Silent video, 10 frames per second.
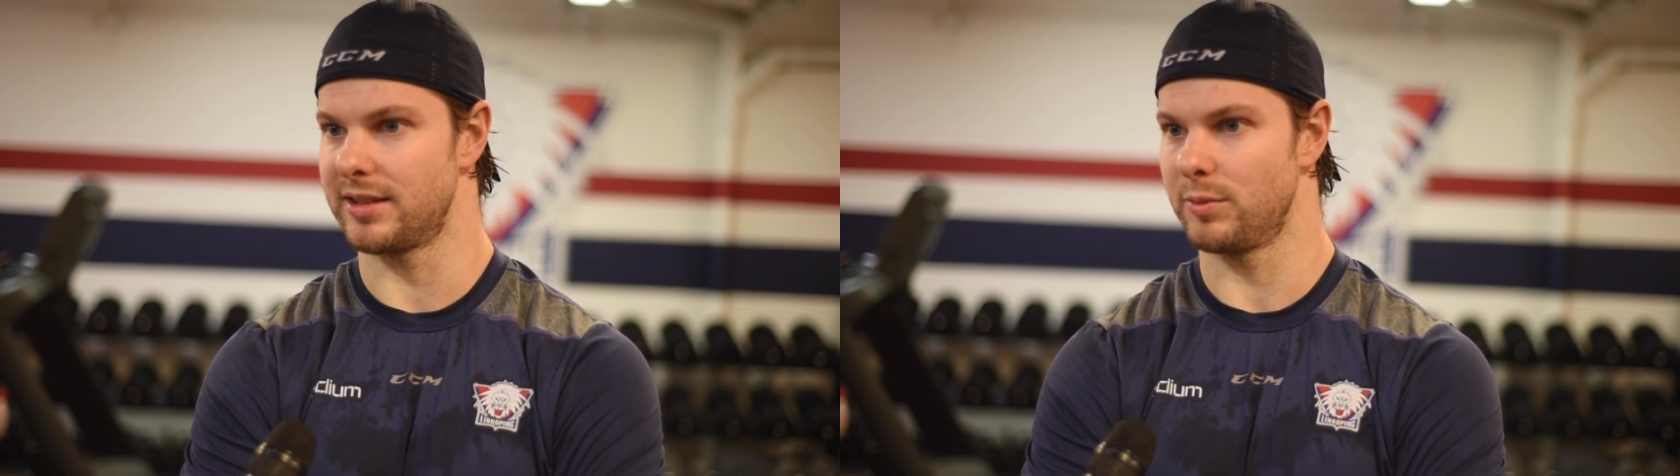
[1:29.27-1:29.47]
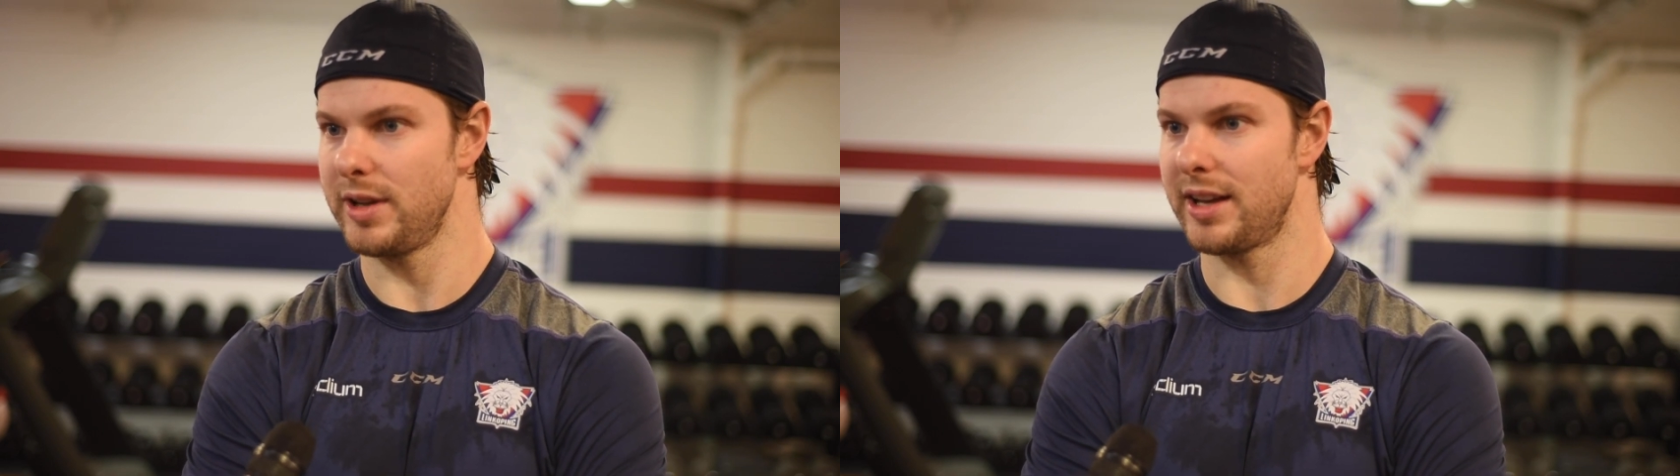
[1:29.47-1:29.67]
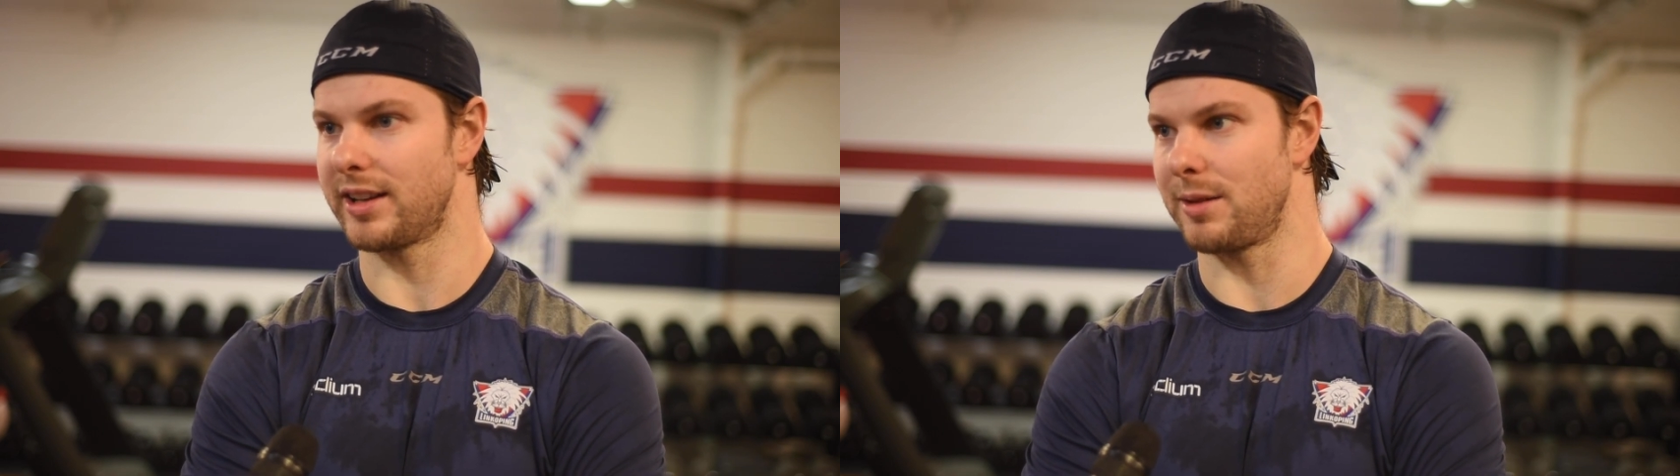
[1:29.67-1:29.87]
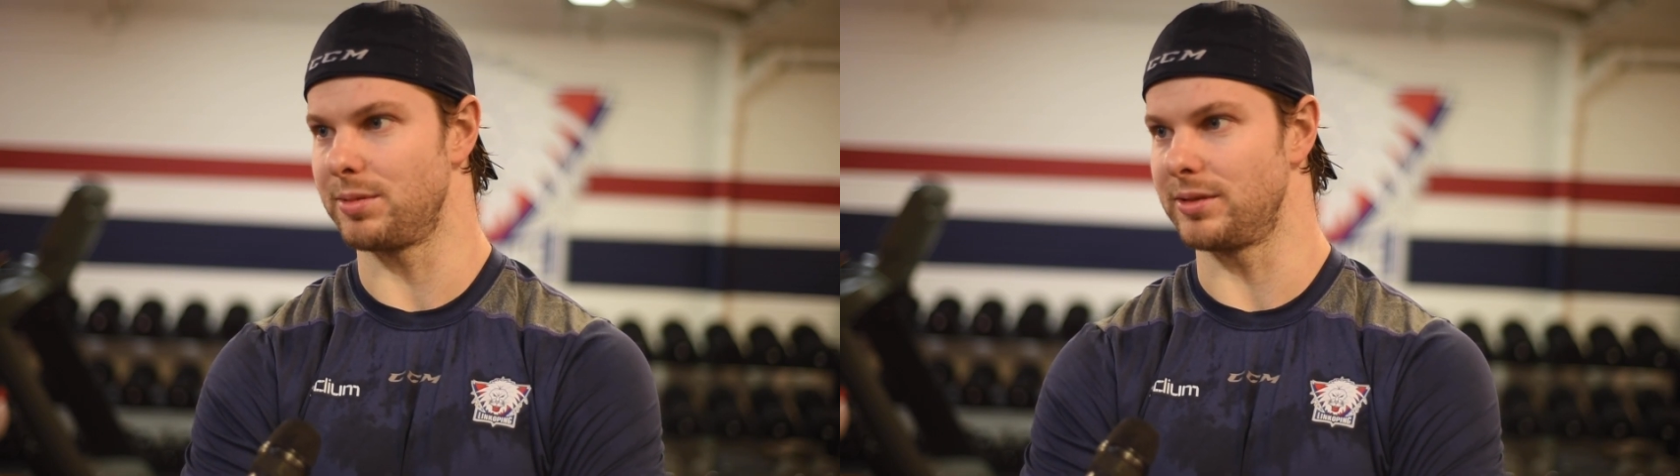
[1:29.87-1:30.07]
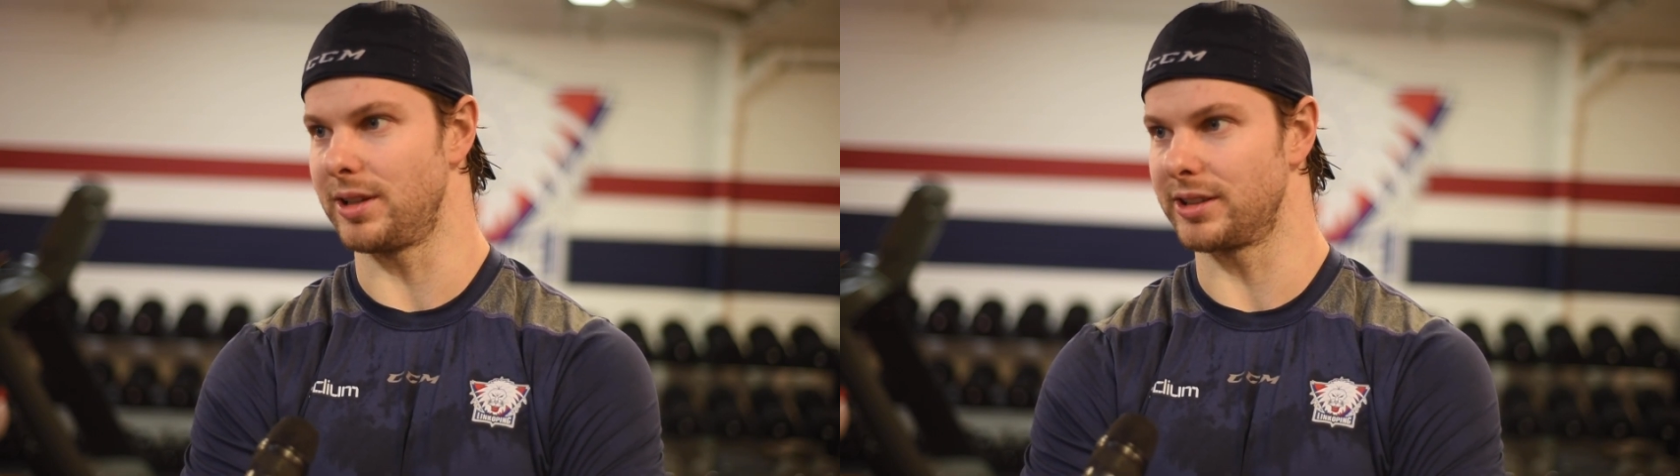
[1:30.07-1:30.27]
and we had a
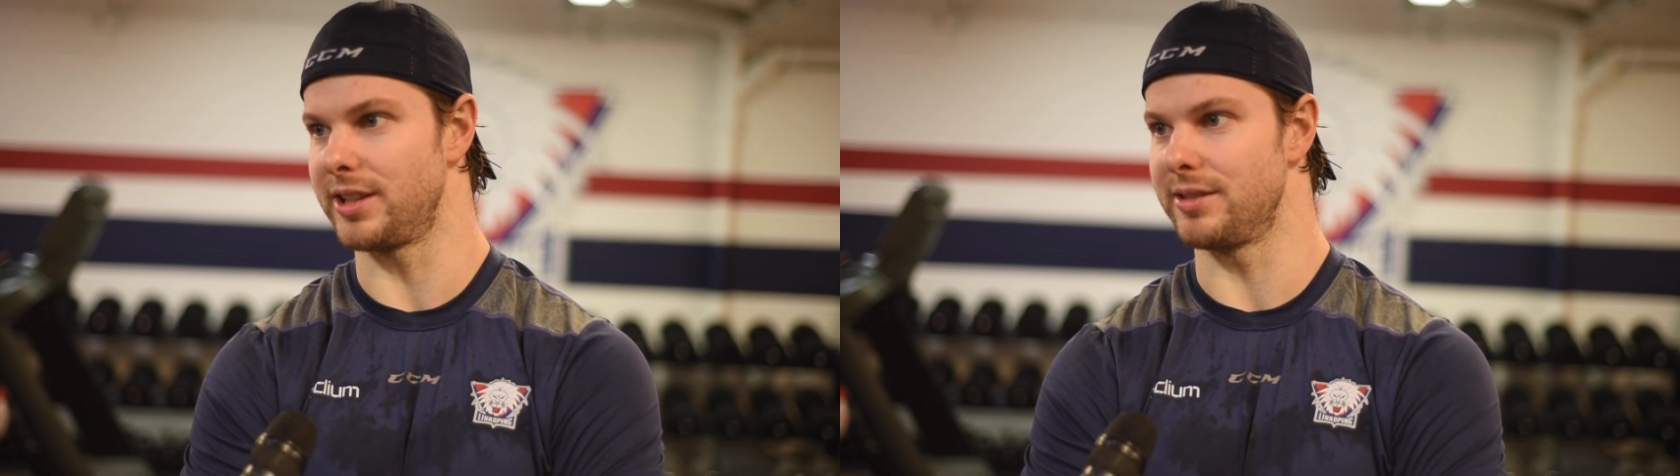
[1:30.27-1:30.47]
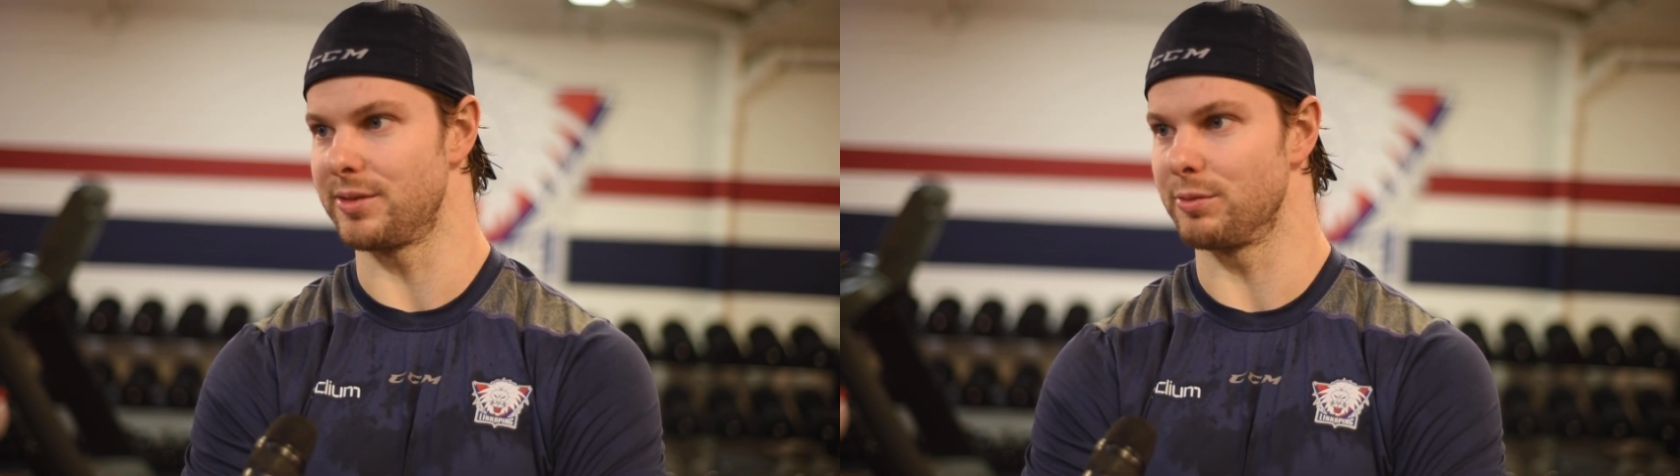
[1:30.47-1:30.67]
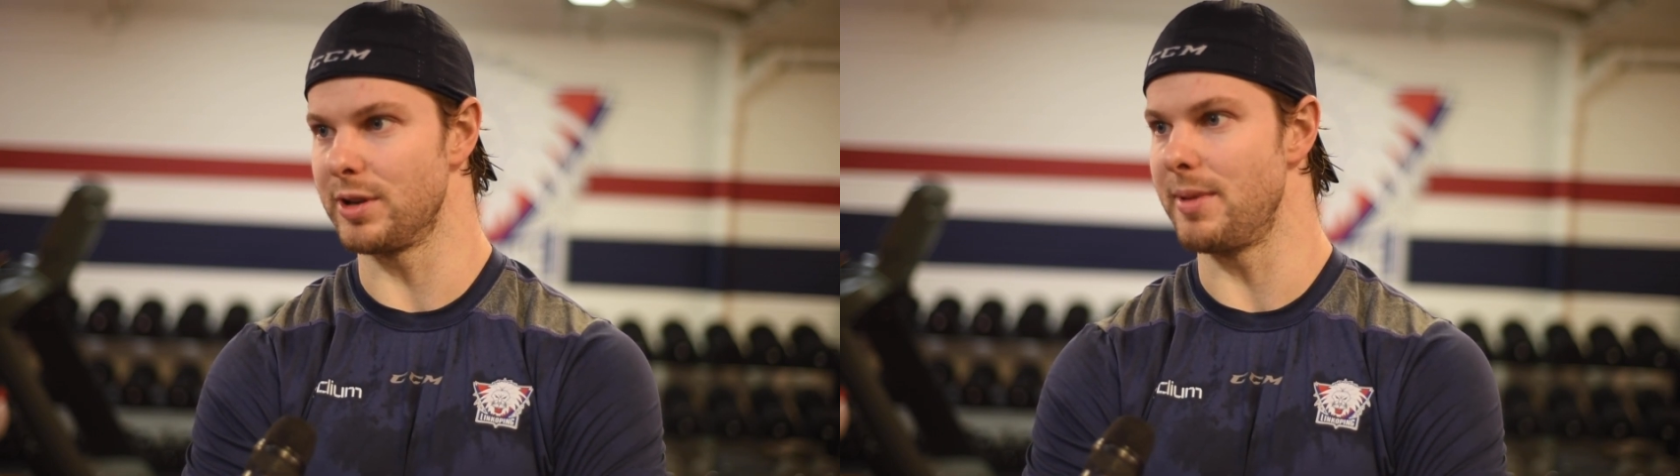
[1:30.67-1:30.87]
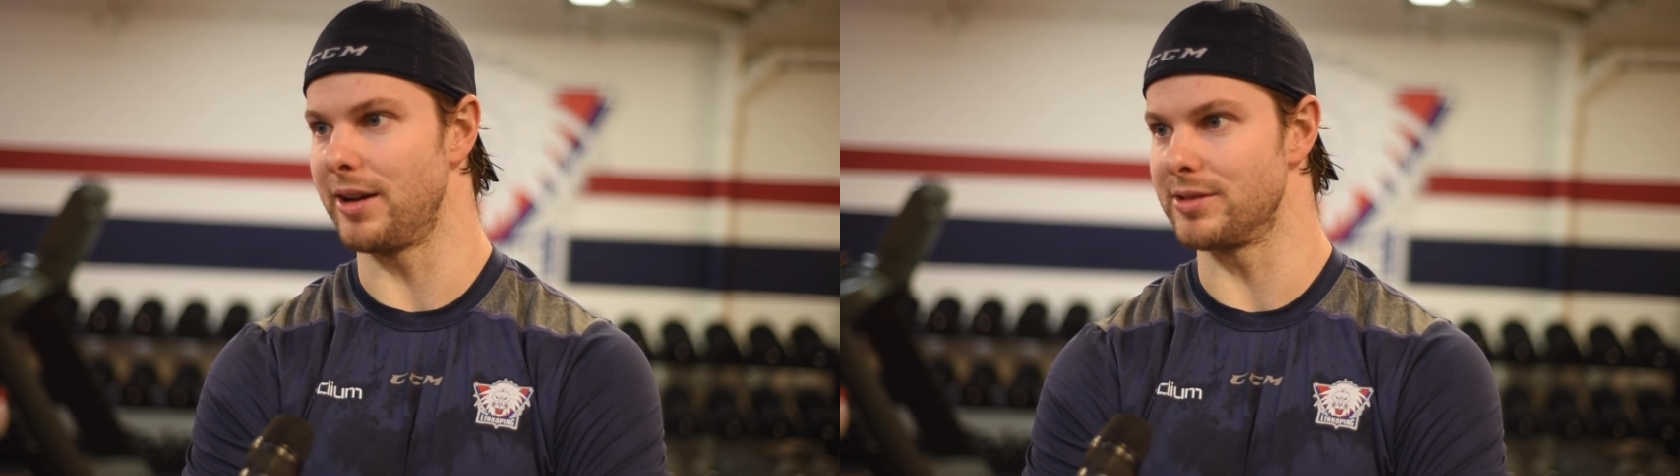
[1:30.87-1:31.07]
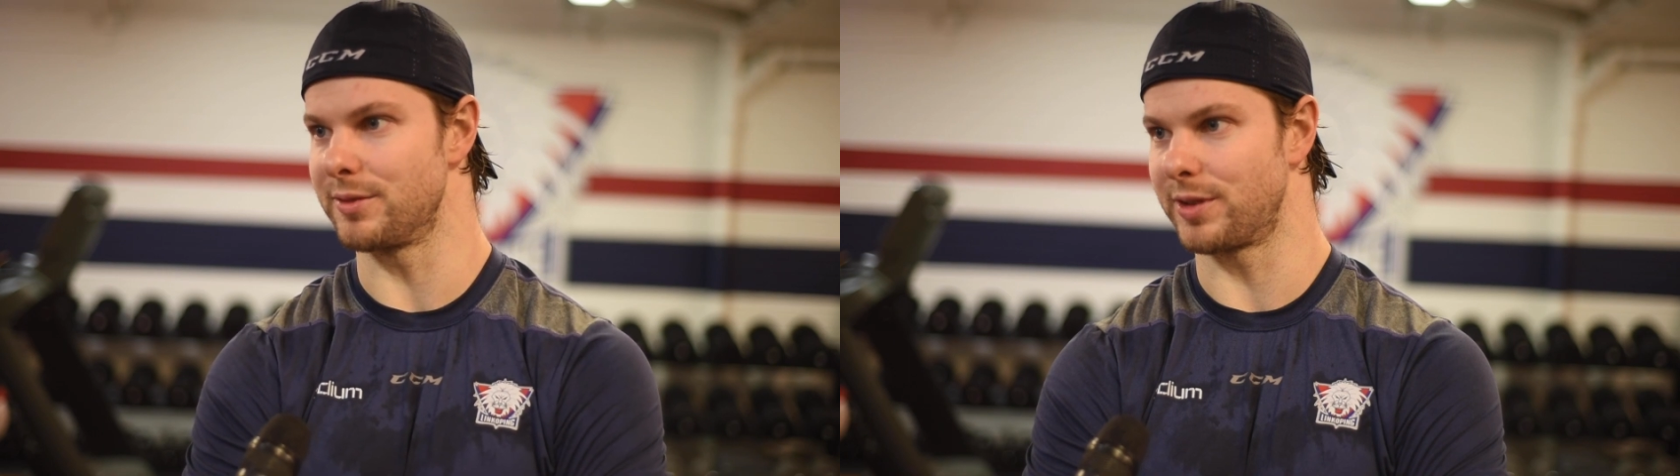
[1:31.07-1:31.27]
couple ugly sort of
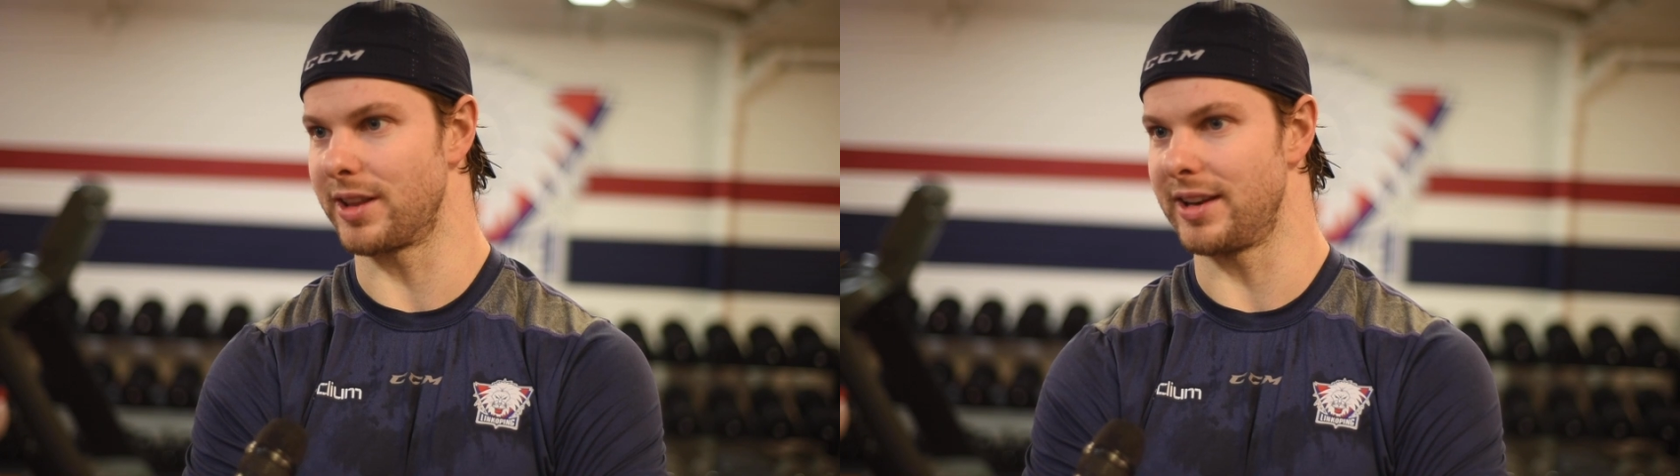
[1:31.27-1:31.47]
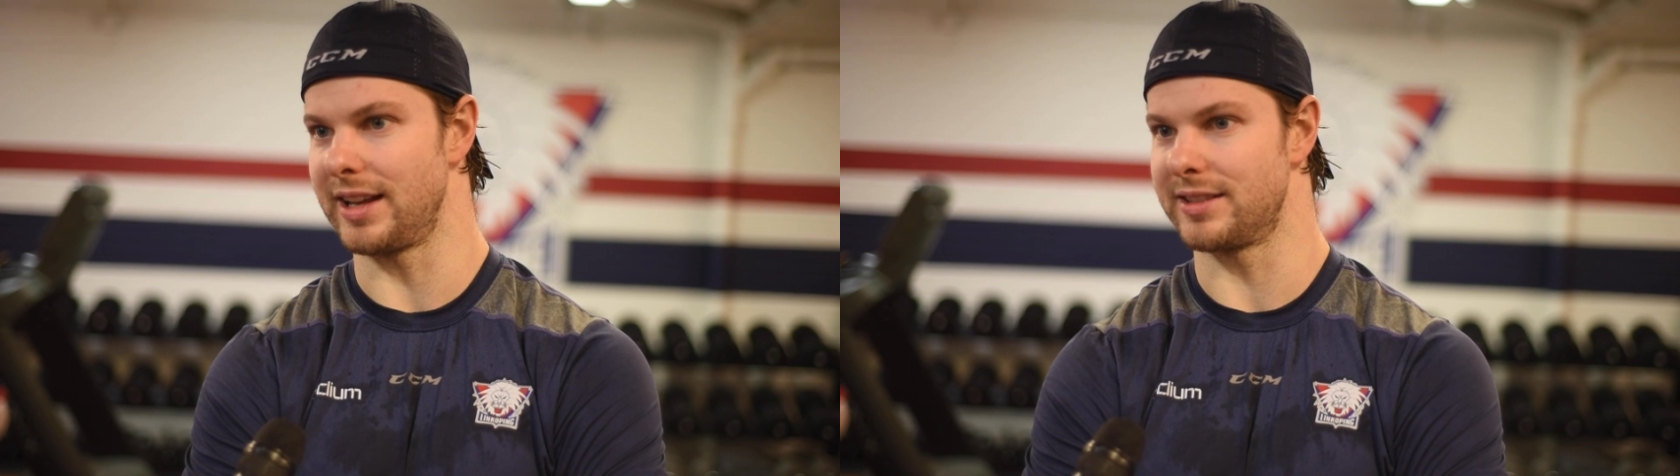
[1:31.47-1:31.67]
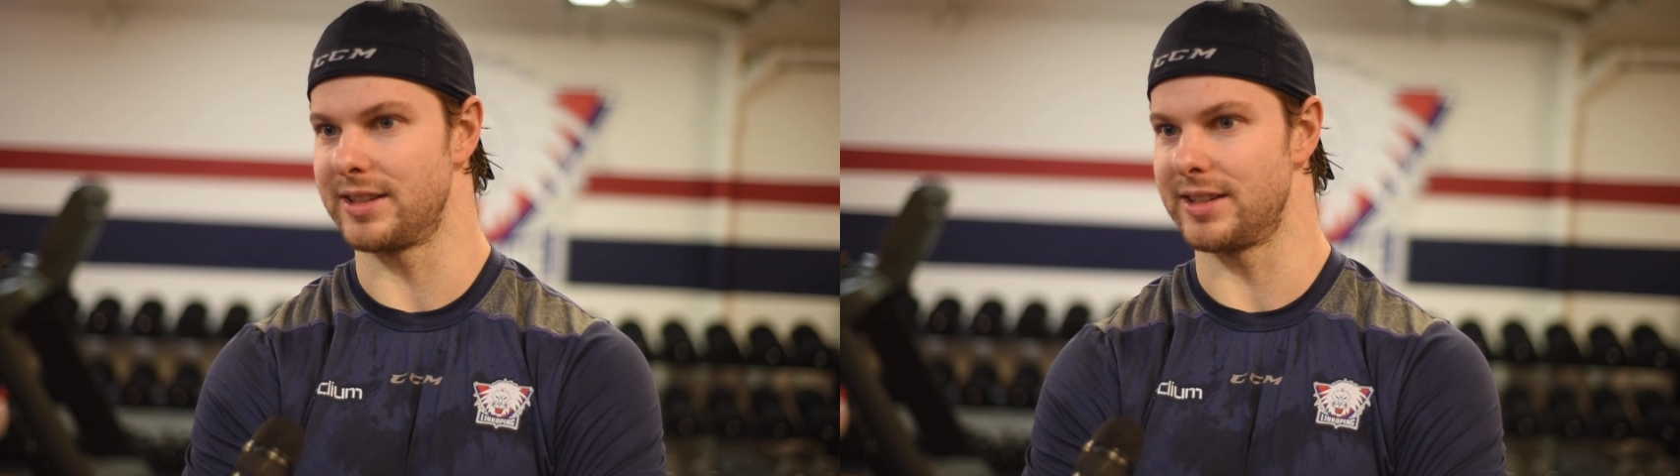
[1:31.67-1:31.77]
rebounds in front of the net.